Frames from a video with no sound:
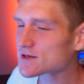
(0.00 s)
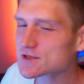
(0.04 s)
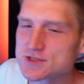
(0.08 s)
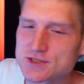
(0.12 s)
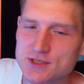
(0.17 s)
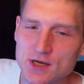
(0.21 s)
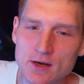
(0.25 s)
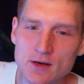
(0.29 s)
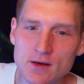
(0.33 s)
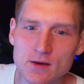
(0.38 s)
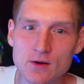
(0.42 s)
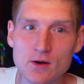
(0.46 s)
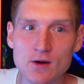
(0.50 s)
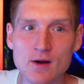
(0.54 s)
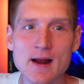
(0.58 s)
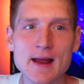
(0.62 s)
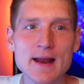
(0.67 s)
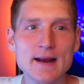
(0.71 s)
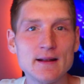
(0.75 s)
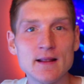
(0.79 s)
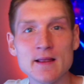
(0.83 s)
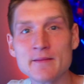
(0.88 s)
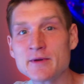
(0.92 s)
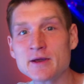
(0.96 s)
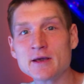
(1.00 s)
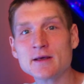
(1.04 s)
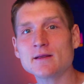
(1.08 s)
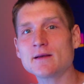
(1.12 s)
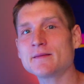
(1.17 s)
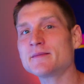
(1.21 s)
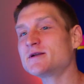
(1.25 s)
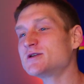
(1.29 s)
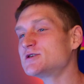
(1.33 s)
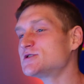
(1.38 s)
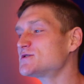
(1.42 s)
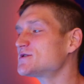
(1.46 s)
so rent, let me
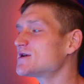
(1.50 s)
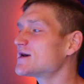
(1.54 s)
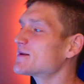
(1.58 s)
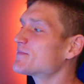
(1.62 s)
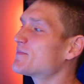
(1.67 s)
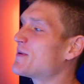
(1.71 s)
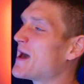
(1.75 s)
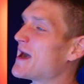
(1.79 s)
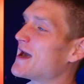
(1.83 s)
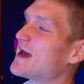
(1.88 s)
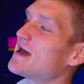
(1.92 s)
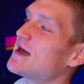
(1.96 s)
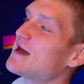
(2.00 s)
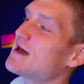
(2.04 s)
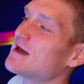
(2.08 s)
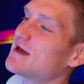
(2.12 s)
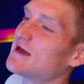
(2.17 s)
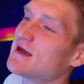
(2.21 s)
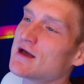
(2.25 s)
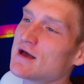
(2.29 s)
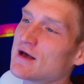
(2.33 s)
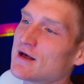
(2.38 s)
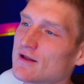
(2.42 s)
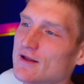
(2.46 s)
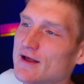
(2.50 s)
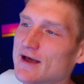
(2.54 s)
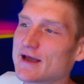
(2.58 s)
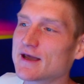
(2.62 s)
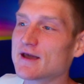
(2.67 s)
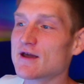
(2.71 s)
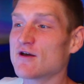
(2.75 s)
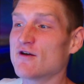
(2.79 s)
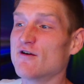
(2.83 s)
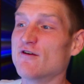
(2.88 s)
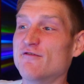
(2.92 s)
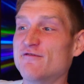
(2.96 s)
let me just like pay
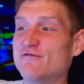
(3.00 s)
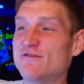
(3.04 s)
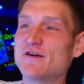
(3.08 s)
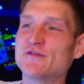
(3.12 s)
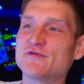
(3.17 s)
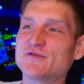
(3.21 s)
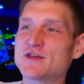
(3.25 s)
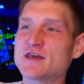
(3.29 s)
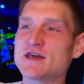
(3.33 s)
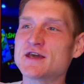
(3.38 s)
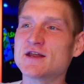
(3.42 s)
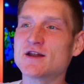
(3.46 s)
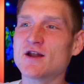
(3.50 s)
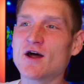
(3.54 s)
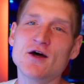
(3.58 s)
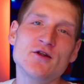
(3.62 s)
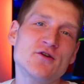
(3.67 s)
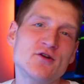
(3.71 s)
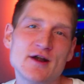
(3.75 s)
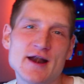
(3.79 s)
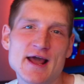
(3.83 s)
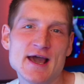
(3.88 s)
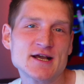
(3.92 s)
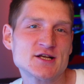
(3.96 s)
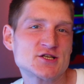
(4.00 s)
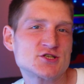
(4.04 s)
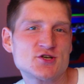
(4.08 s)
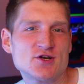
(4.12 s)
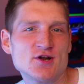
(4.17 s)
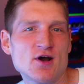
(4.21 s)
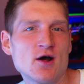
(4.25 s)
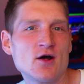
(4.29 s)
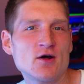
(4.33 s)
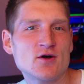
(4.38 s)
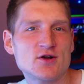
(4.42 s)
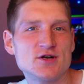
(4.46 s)
like 1500
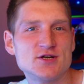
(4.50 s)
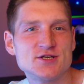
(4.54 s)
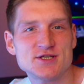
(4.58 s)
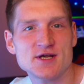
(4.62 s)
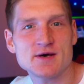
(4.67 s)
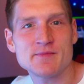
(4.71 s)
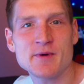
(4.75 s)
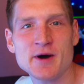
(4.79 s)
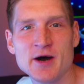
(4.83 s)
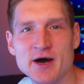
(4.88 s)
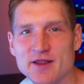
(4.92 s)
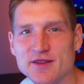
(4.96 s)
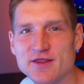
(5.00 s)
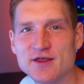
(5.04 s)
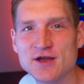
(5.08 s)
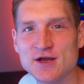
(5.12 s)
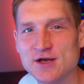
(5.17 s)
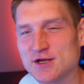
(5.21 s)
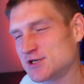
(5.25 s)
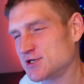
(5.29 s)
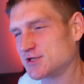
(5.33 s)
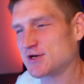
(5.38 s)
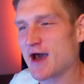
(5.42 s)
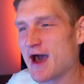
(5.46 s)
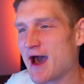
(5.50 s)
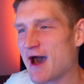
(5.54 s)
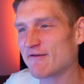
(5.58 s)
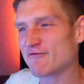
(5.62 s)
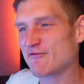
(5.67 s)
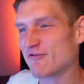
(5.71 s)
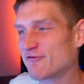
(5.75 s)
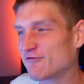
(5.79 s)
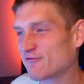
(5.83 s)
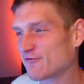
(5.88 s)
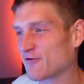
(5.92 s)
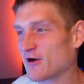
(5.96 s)
extra dollars a month to have
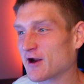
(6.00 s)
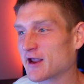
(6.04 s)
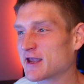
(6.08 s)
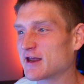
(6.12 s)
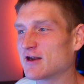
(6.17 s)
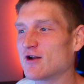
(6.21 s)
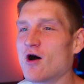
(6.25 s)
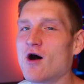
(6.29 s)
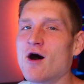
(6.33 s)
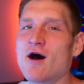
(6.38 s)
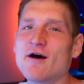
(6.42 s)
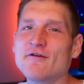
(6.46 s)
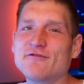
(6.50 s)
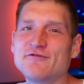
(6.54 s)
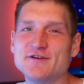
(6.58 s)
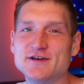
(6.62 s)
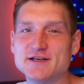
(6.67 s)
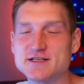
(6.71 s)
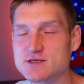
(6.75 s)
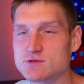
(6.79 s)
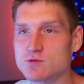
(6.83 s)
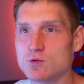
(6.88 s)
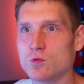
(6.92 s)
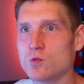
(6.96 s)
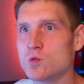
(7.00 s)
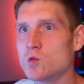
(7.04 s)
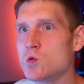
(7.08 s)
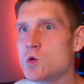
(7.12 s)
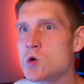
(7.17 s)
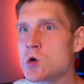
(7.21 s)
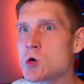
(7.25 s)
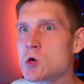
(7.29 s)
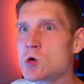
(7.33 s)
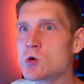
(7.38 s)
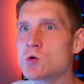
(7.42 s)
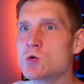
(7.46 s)
a freaking office.
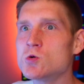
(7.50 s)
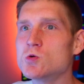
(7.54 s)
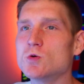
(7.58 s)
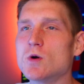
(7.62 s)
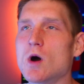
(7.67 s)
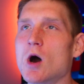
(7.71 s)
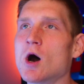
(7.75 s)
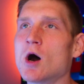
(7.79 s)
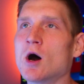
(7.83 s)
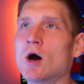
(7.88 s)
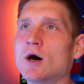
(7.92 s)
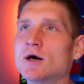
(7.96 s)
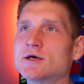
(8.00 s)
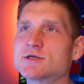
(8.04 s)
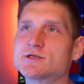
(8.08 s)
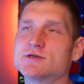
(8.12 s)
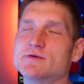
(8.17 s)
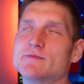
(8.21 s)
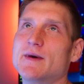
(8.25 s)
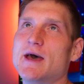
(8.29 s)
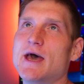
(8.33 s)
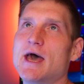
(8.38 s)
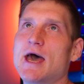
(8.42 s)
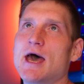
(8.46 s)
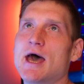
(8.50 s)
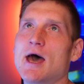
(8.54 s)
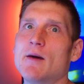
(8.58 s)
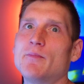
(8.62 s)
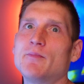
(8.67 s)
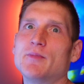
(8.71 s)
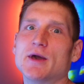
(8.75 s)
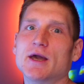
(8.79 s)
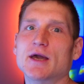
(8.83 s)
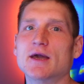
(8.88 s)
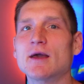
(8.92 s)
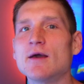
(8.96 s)
Woo! Awesome,
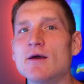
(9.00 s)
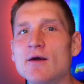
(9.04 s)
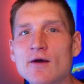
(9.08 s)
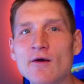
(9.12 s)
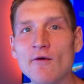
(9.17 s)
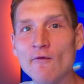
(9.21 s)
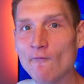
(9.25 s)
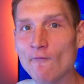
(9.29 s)
epic.